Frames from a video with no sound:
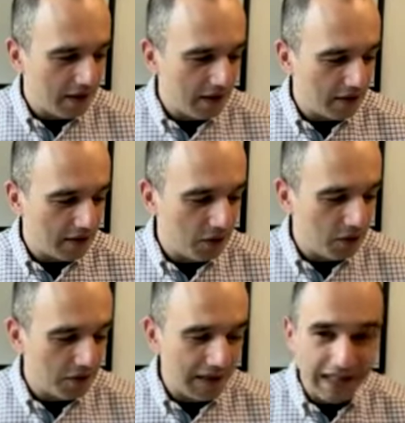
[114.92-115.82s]

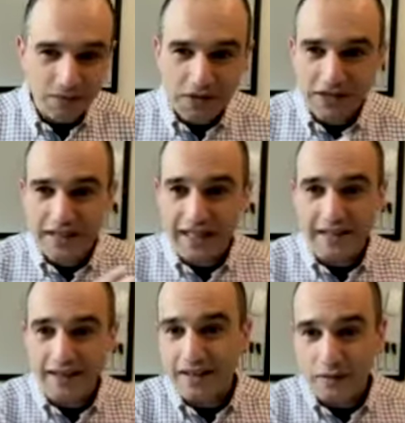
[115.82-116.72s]
So that was
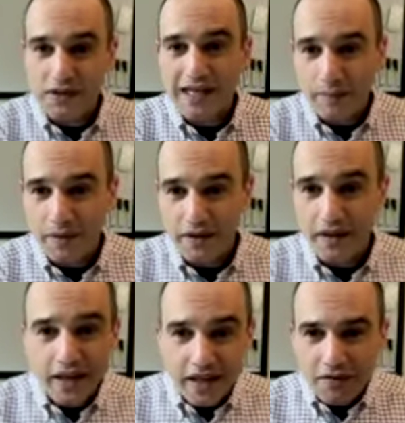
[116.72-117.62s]
then, it was happening.
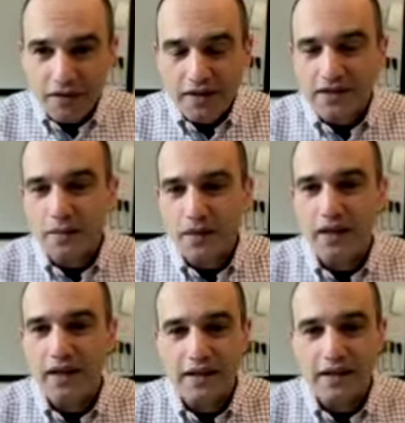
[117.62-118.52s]
Even
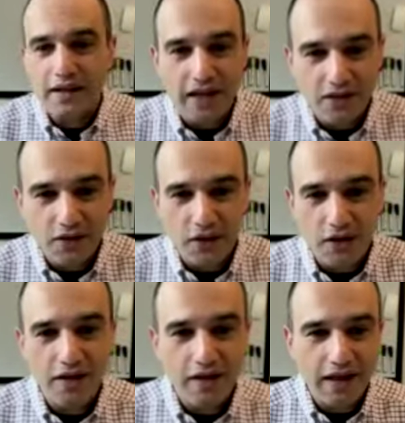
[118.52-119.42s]
something like a
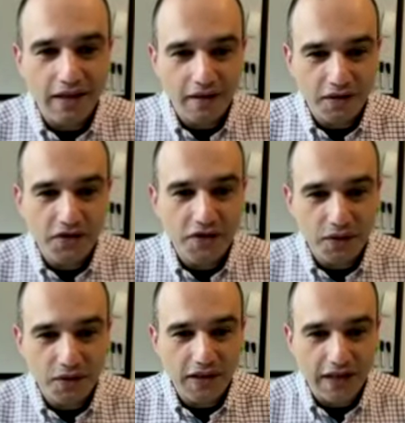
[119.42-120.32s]
sidecar, like
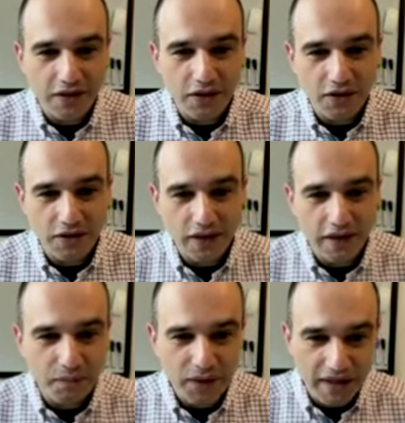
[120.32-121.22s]
Istio sidecars,
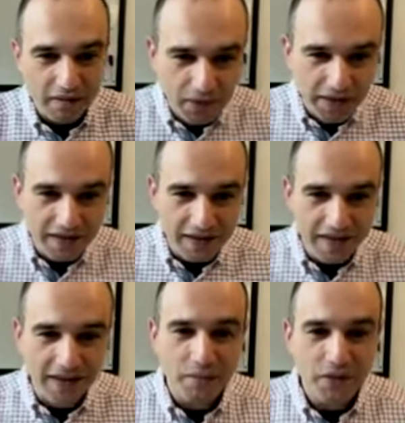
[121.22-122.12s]
right? Big
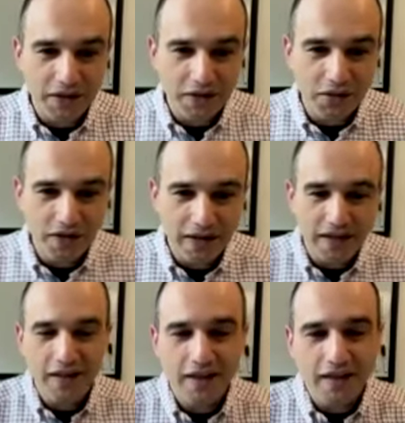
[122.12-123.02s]
thing now, big new
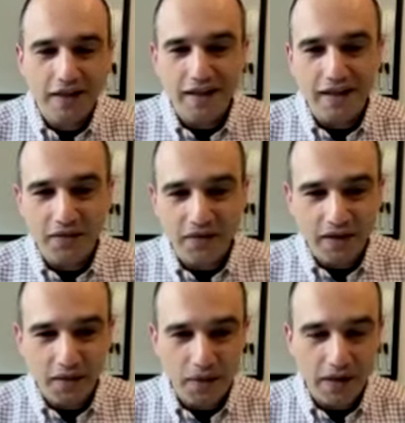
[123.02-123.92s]
thing.
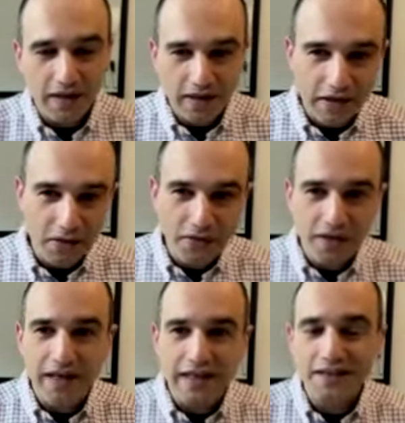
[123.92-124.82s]
Well,
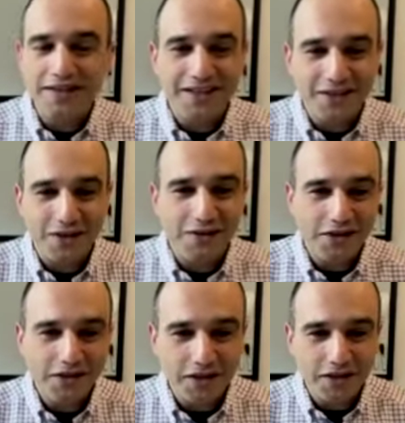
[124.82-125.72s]
Iona had a
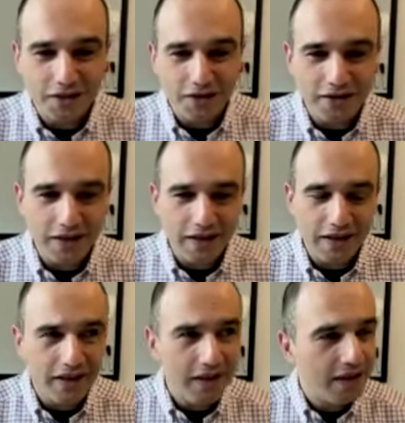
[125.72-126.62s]
technology called
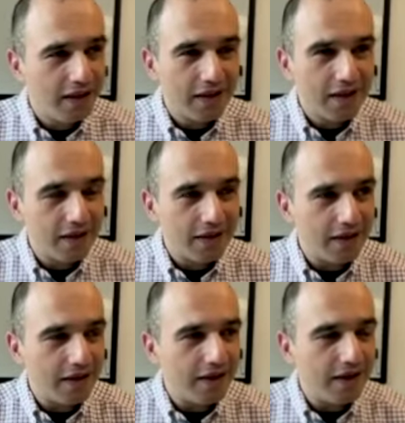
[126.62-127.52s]

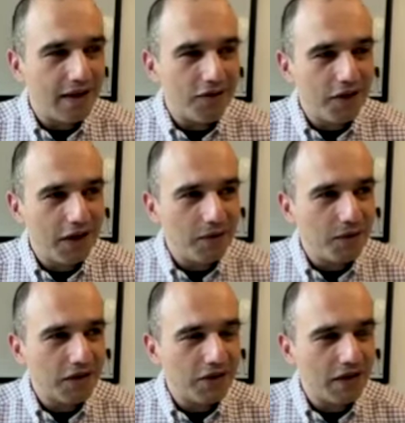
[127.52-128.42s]
I forget what it
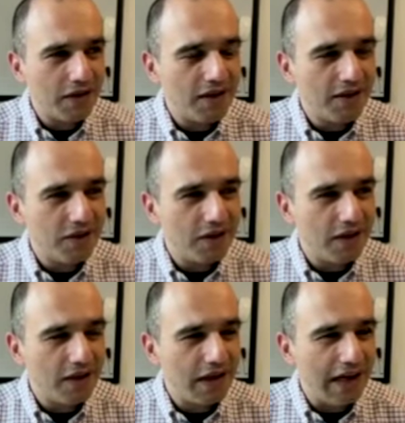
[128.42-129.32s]
was called. I think it's
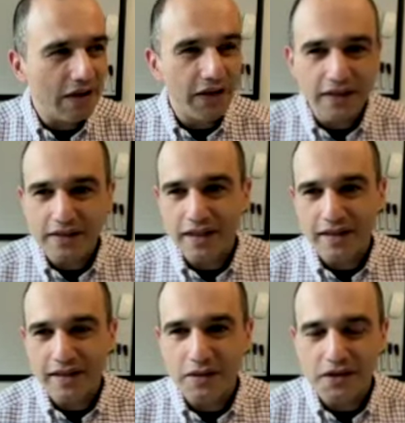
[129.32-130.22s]
called the IRIX, I
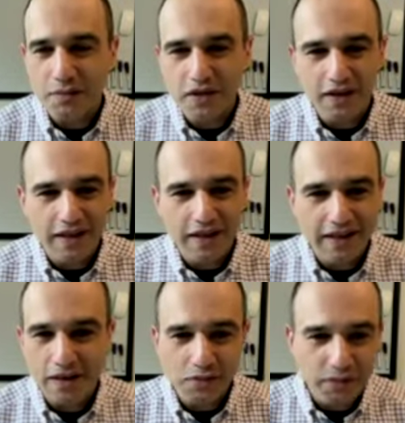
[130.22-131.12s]
think, or something like
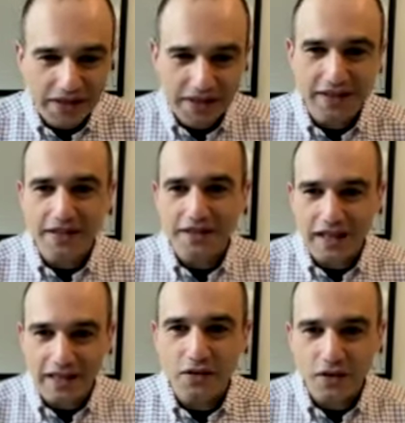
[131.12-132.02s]
that. That was basically
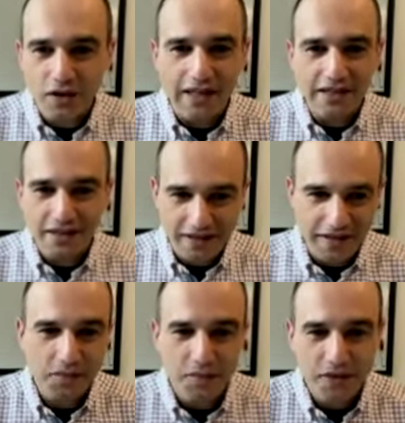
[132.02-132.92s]
sidecar as an
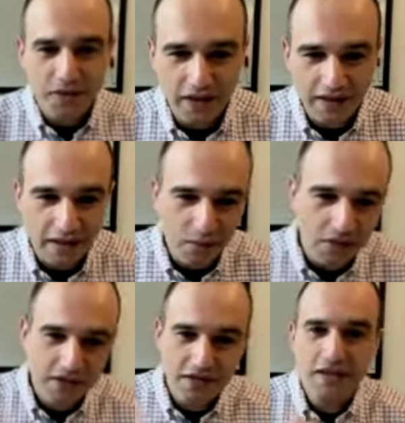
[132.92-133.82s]
ESP, right? That
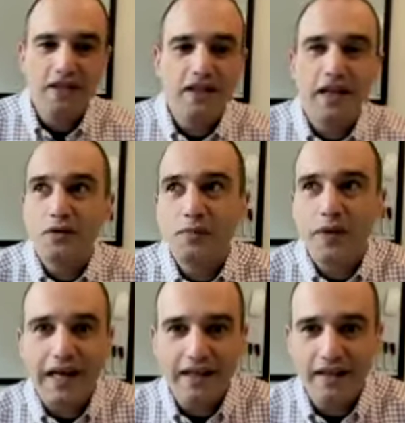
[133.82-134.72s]
was
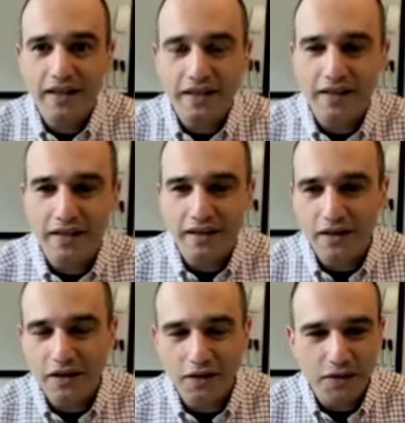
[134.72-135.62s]
back in
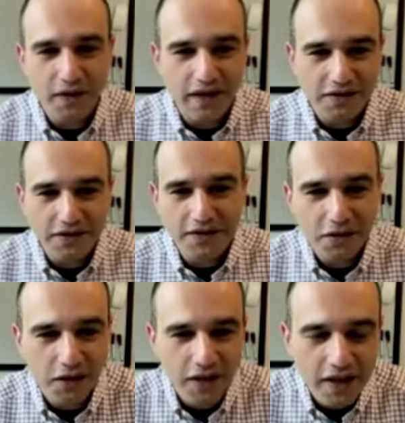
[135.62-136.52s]
early 2000s.
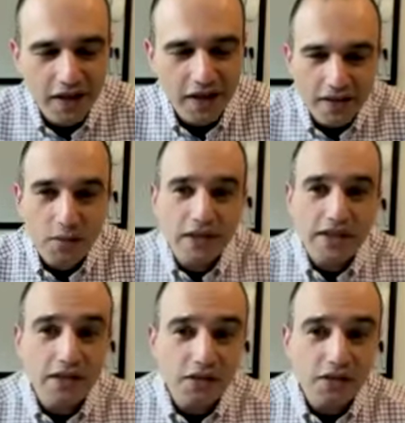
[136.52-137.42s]
So what's
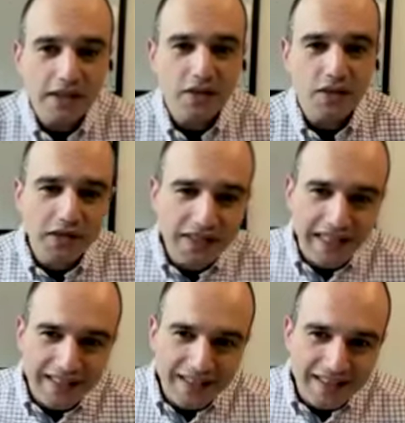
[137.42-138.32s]
interesting though is
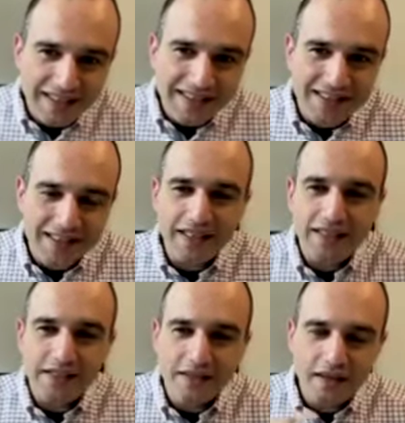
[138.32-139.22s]
that
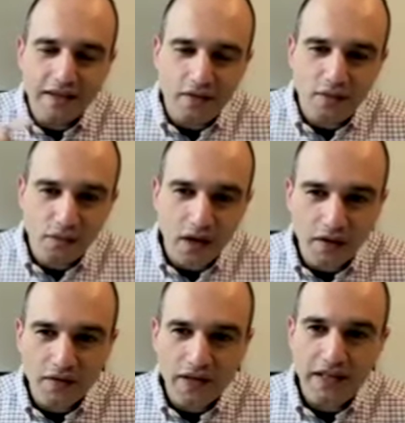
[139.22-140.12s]
it's
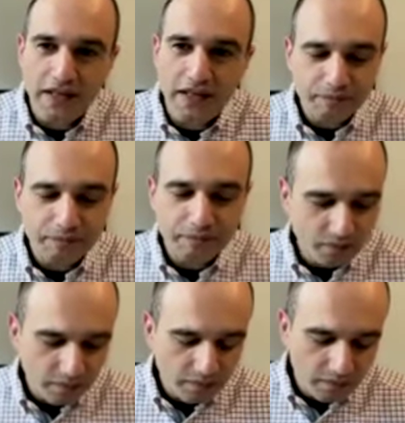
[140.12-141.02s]
evolving.
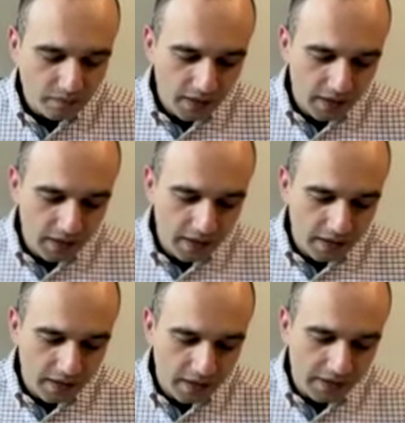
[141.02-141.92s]

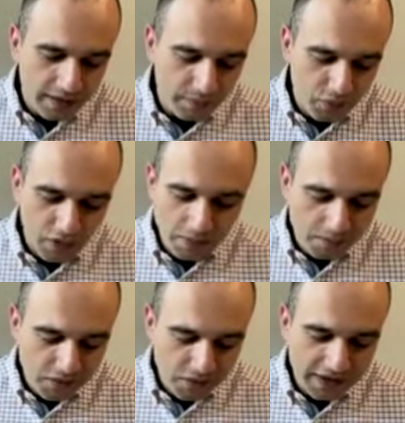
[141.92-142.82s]
The
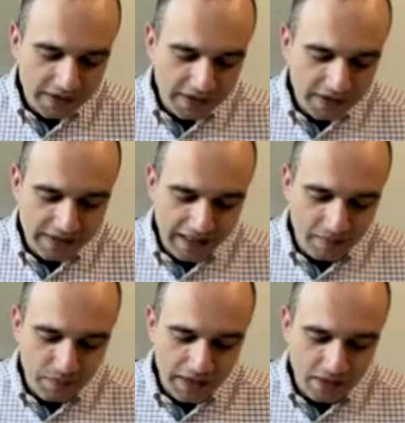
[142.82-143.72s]
problem space is the
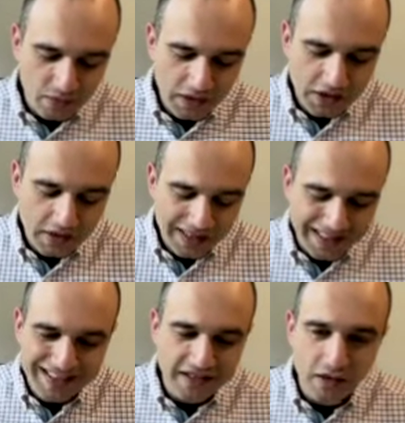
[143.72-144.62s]
same, but the question
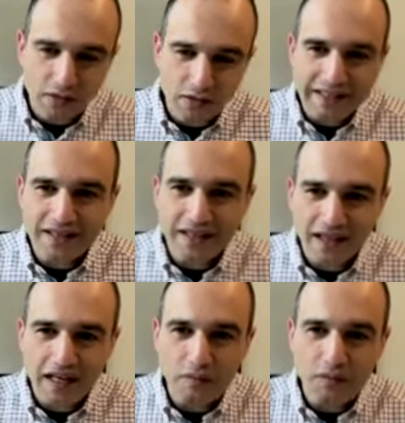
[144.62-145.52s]
is it the right
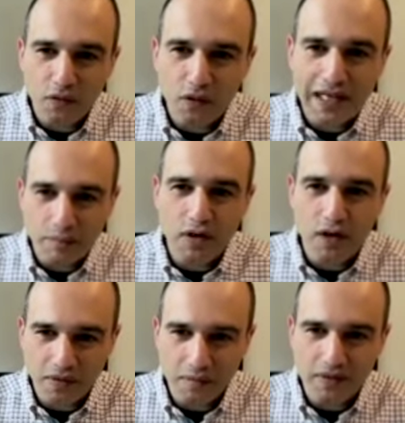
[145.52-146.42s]
time for that problem?